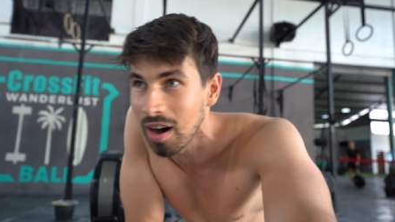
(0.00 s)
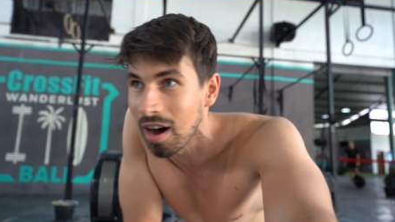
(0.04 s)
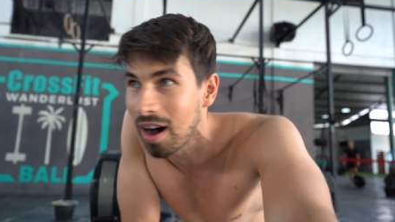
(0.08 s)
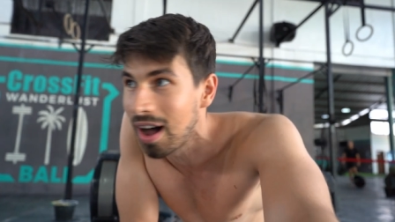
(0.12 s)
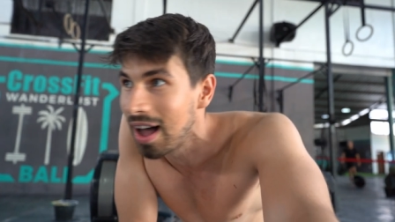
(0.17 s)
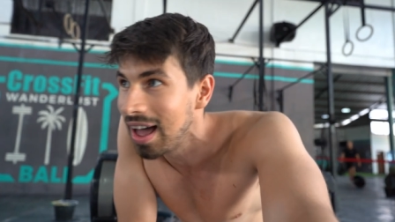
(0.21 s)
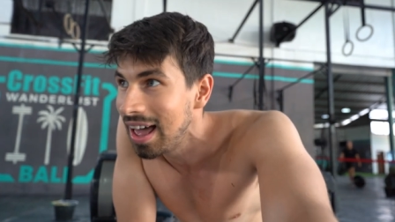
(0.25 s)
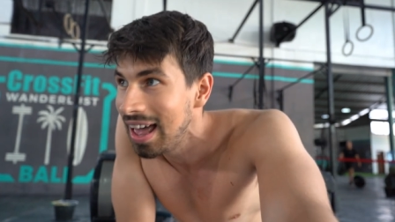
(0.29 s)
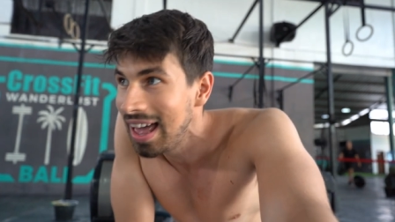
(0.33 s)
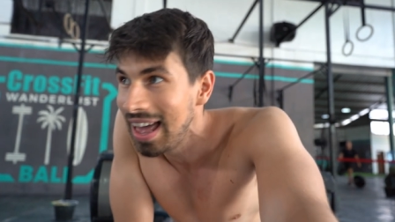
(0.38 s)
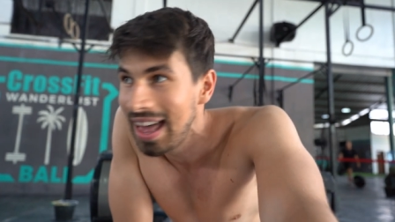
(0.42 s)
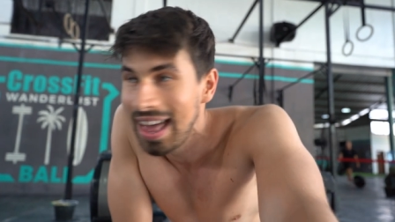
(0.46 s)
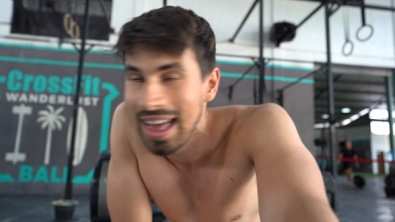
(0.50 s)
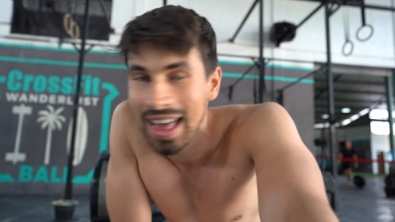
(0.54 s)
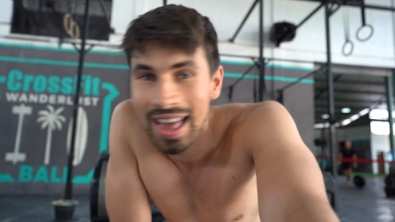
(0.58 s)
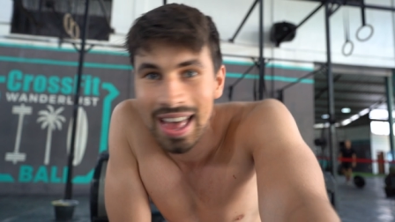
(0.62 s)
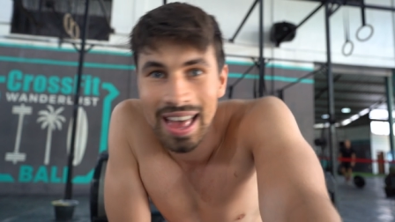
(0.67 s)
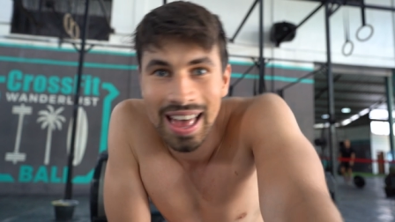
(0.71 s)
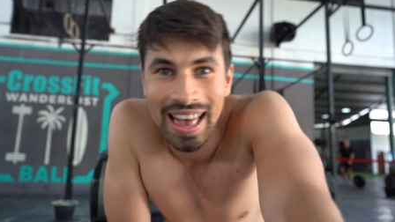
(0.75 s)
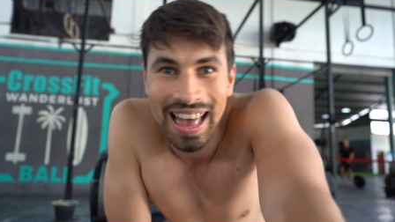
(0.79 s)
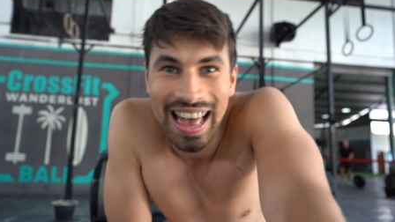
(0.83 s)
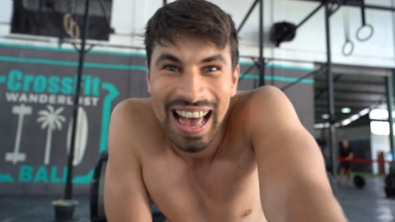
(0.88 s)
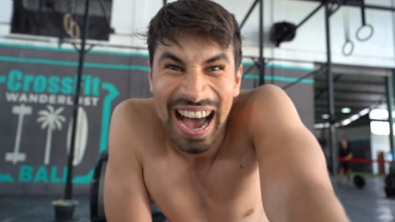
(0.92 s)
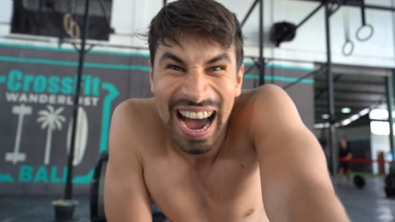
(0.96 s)
I
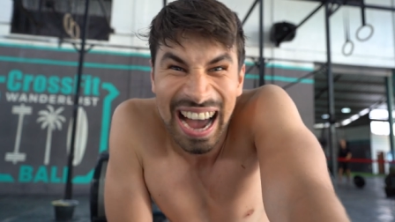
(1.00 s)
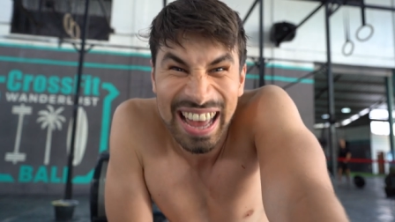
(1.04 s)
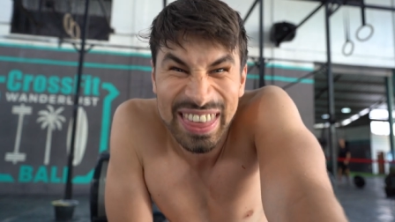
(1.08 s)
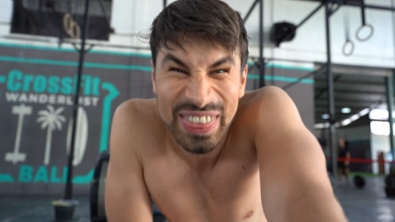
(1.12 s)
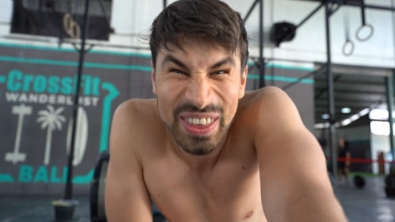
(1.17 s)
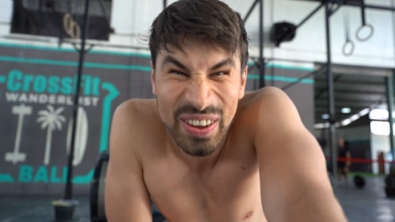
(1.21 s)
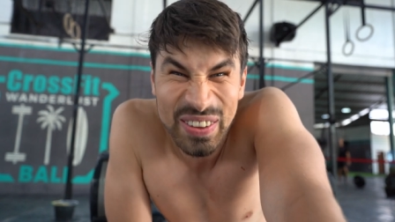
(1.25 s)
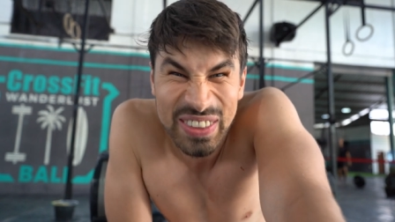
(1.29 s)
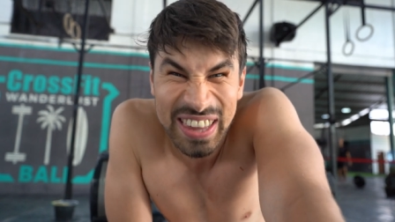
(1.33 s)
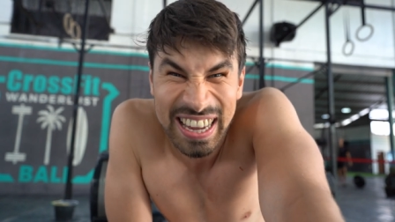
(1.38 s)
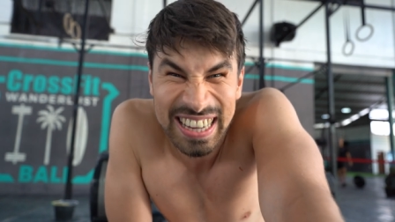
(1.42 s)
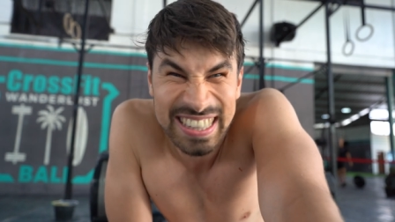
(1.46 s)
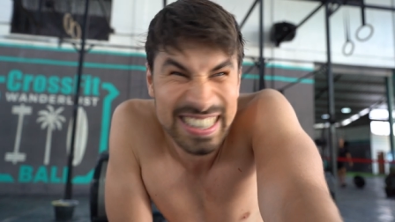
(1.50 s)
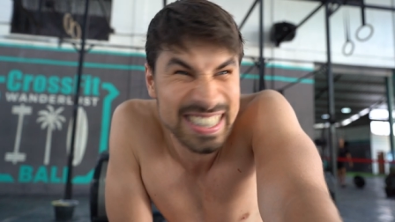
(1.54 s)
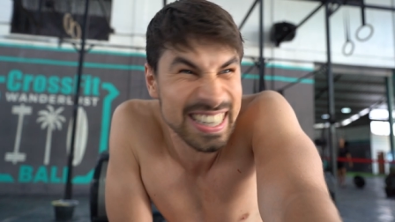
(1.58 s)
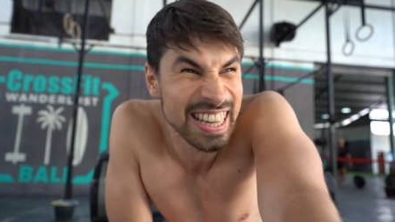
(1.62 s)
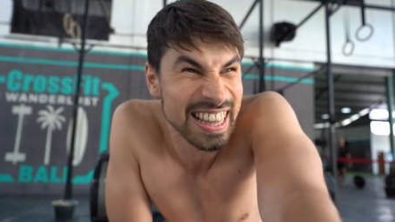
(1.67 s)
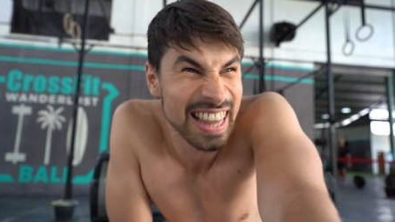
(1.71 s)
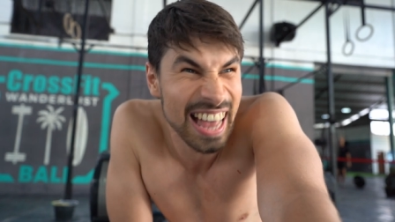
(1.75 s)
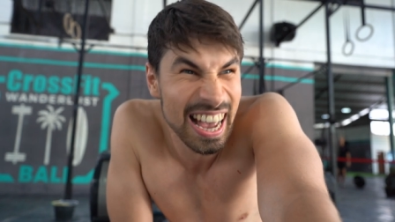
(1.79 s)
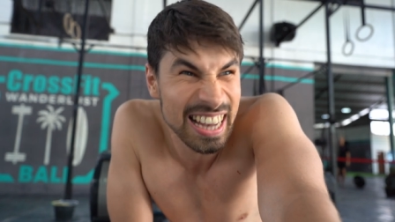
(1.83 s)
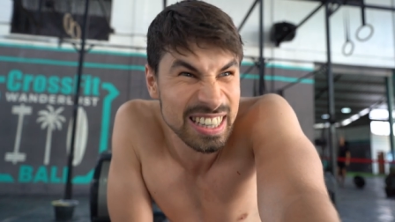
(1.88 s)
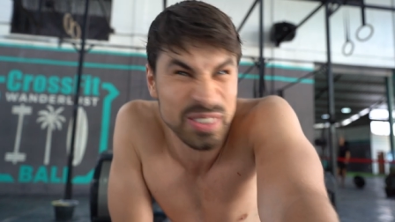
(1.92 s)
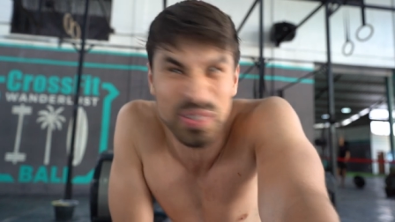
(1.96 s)
thought that's the
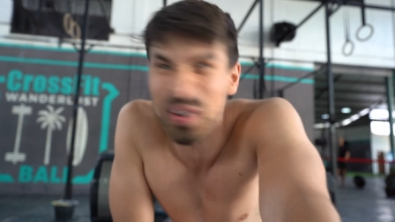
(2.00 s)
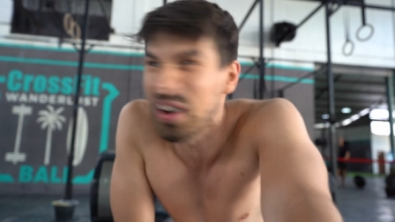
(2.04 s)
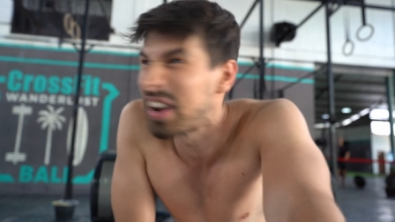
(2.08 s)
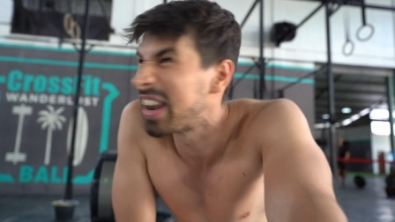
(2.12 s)
last one.